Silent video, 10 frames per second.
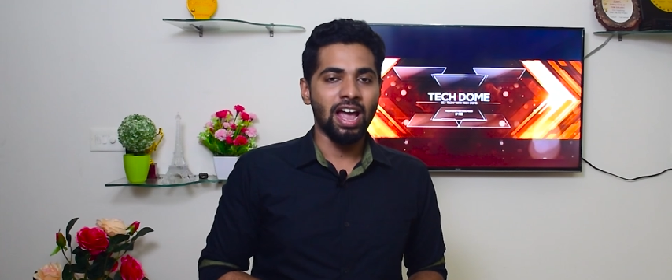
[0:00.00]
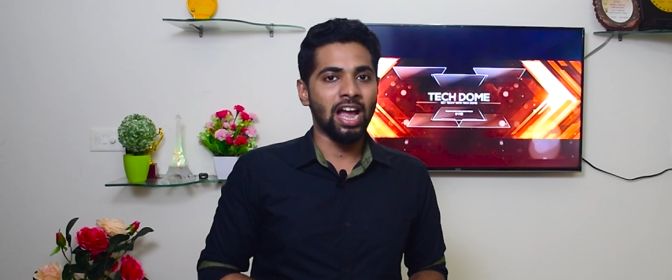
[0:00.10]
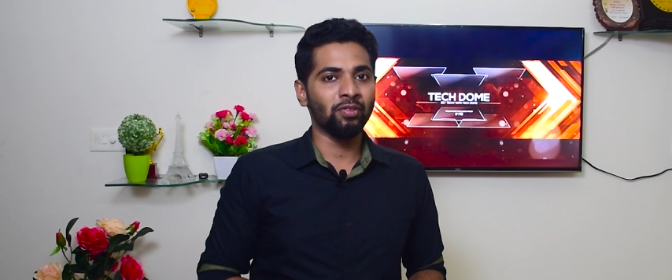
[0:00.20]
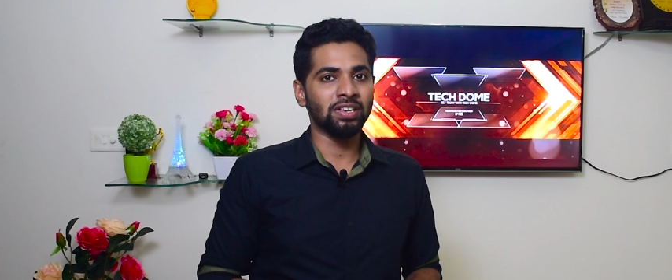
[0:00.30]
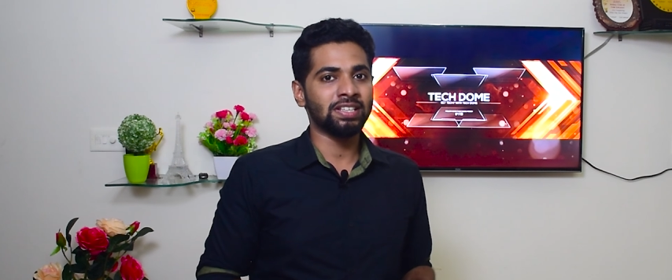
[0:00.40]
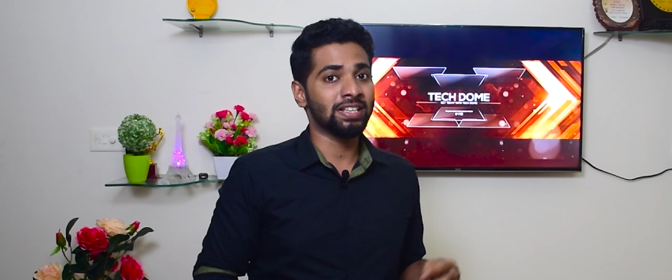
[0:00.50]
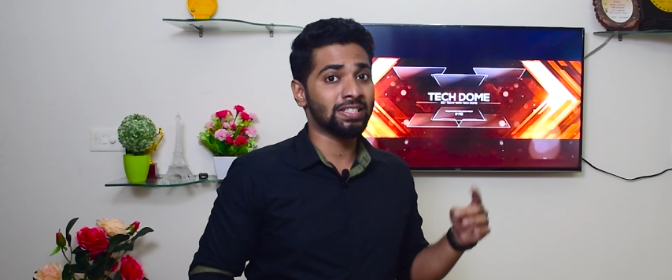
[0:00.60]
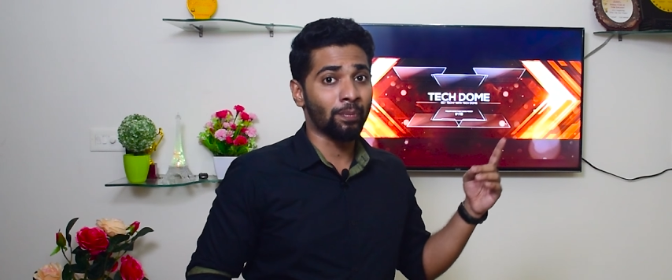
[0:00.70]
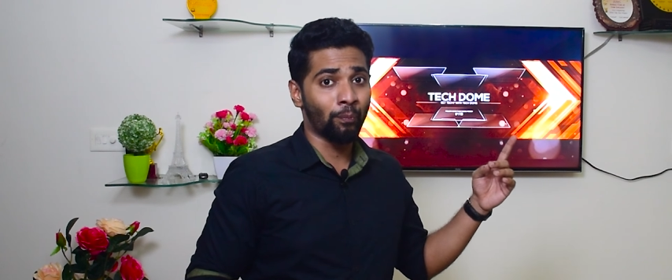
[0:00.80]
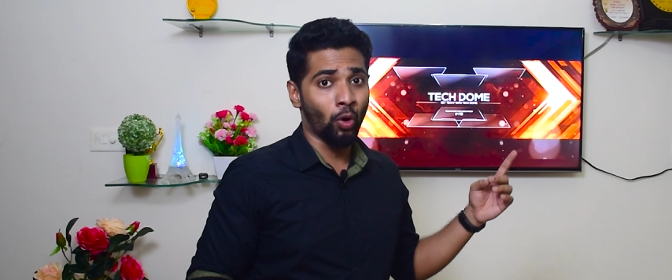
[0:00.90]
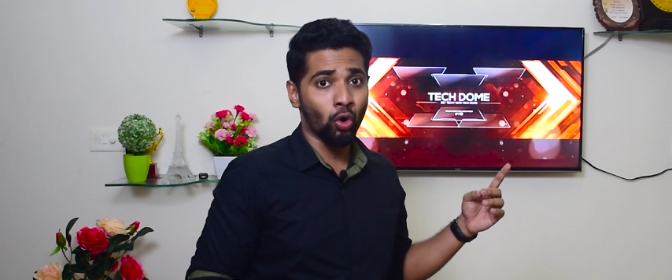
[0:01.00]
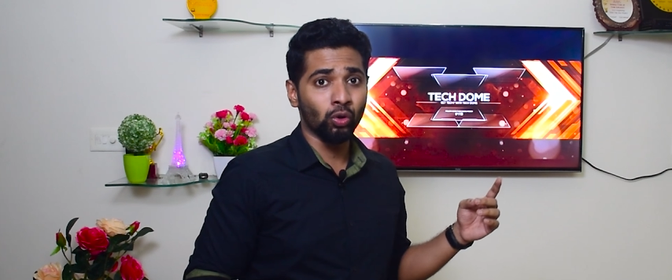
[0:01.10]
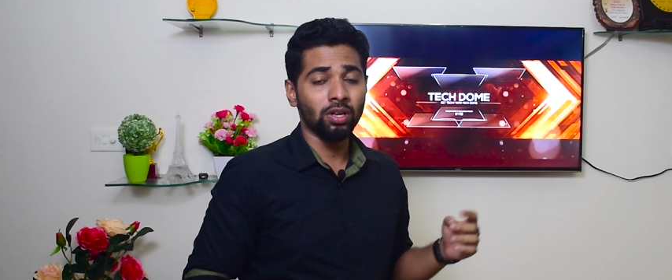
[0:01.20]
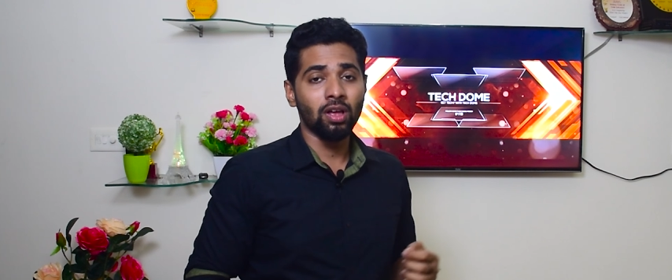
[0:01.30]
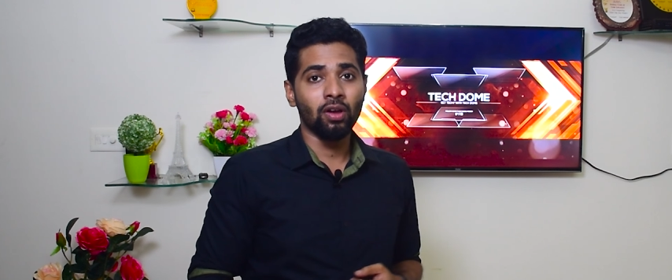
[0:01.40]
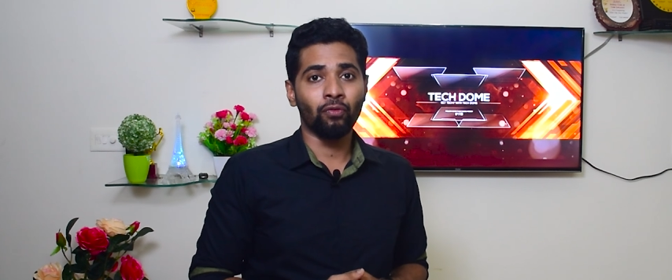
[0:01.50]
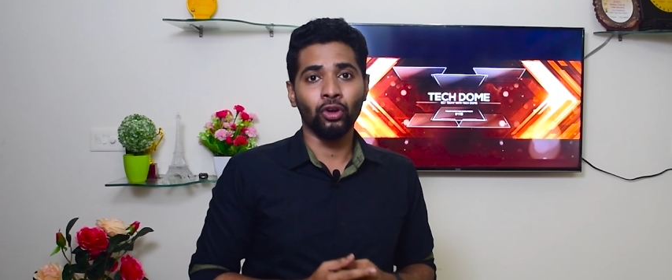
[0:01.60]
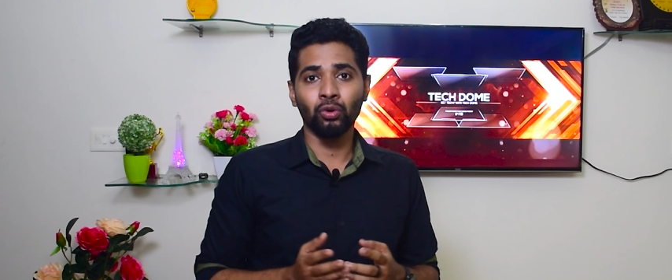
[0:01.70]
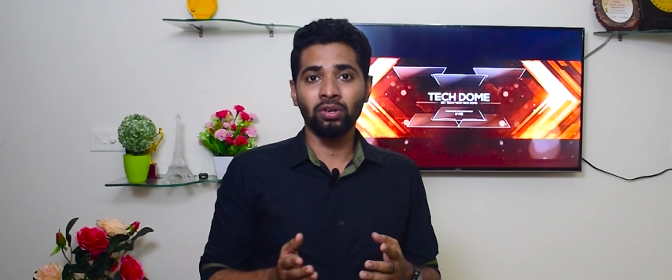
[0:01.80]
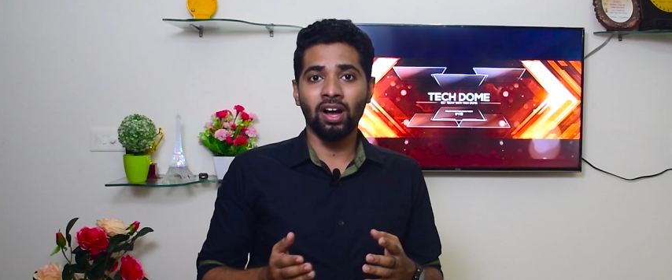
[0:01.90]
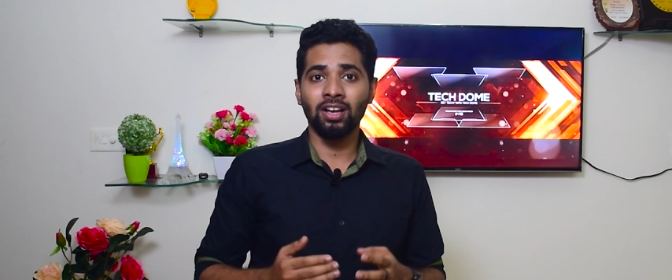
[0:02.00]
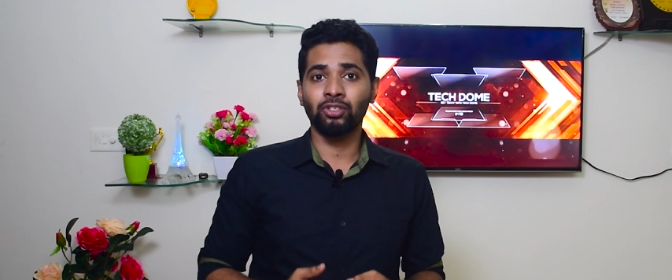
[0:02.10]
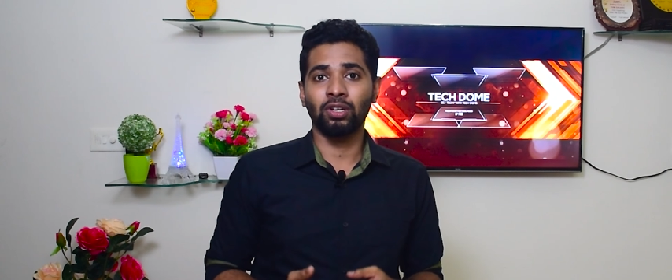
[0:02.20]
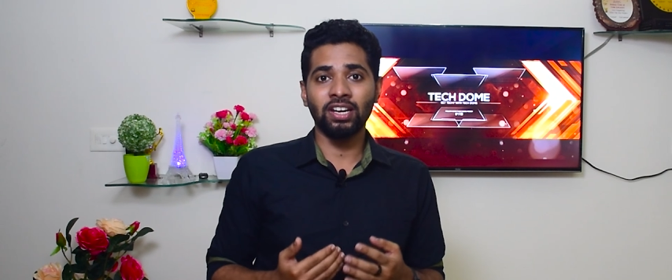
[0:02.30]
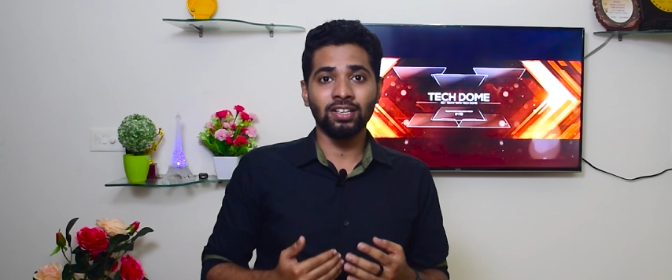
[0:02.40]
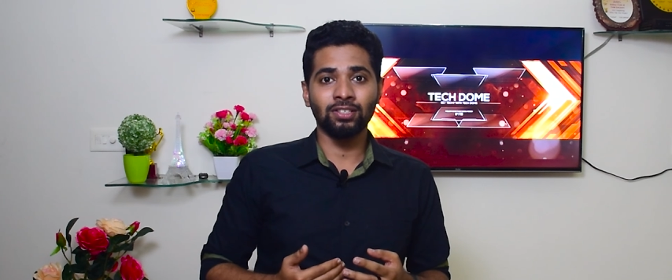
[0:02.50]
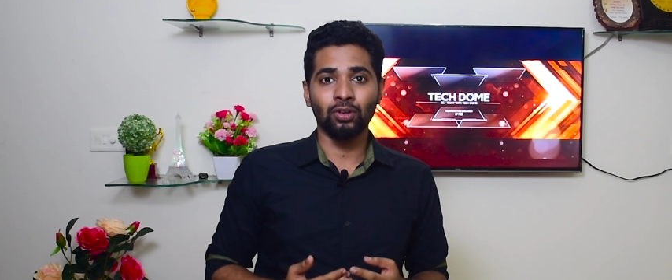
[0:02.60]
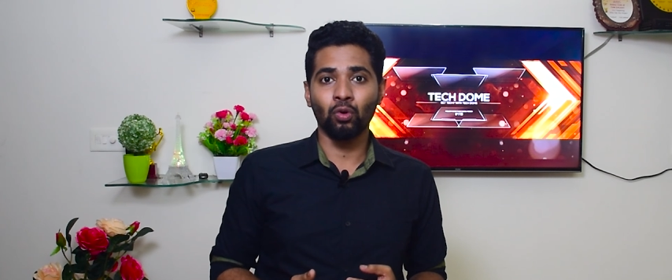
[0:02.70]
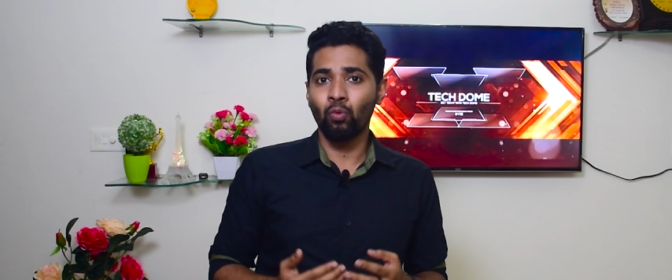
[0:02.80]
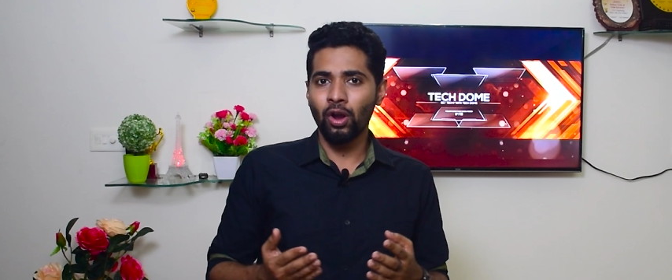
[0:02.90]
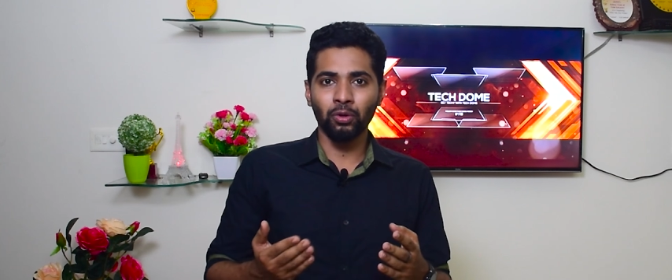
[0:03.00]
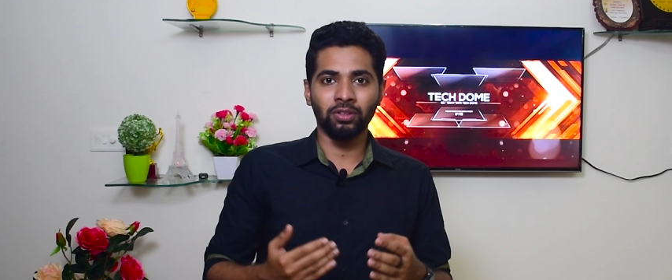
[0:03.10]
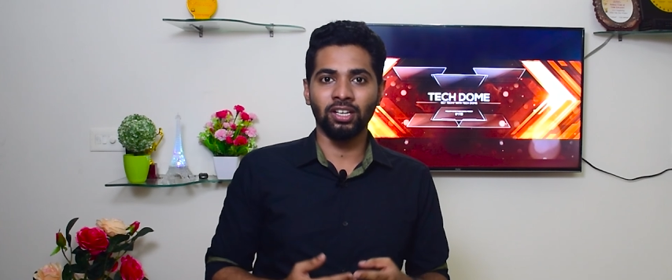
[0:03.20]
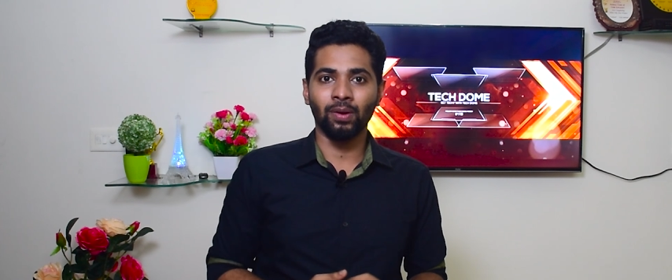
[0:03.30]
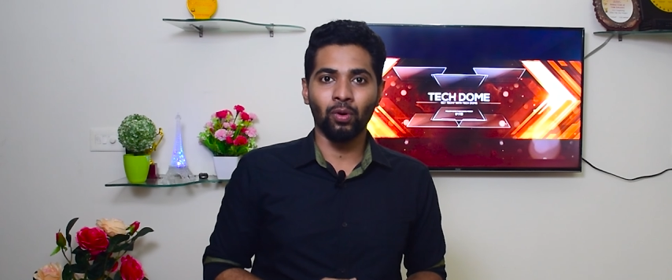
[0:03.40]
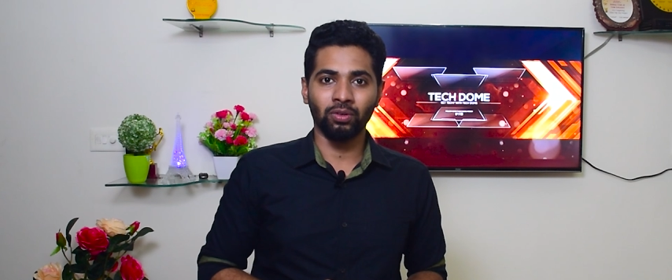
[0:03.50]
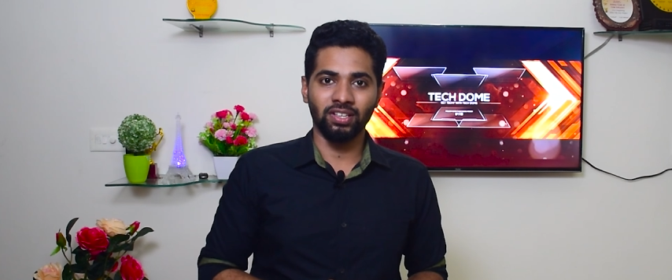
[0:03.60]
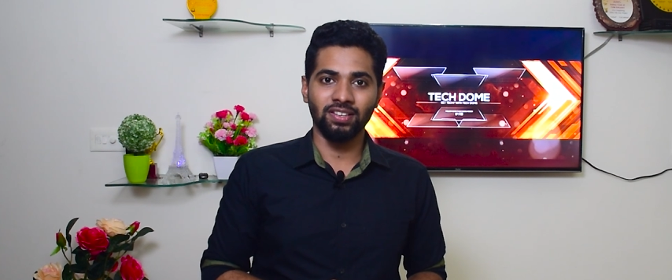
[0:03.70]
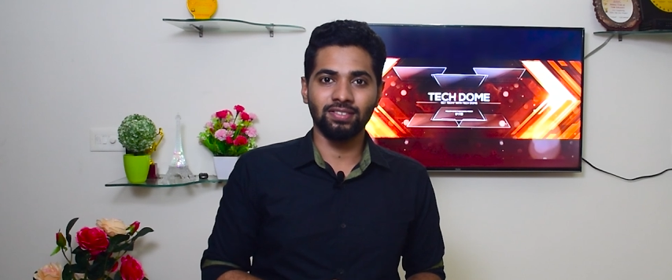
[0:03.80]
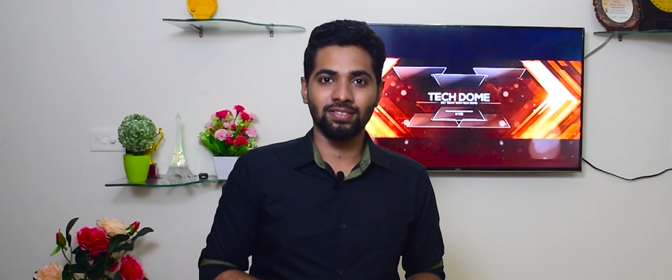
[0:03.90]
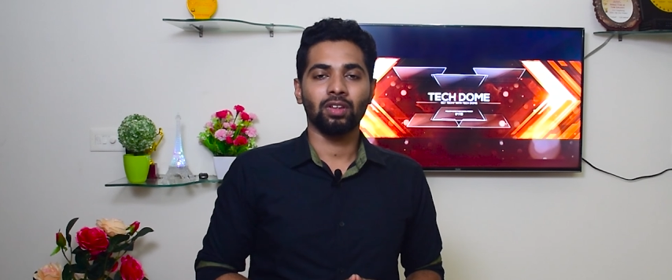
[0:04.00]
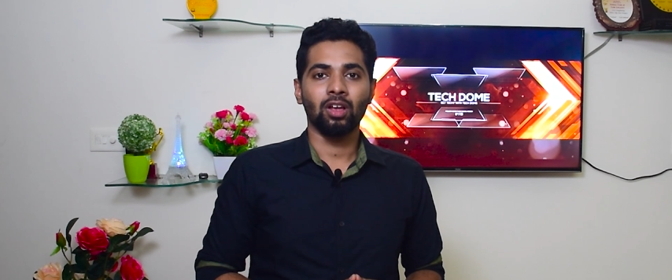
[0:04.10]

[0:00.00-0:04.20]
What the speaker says: Anyways, here's a poll for you guys to let us know what you think about these.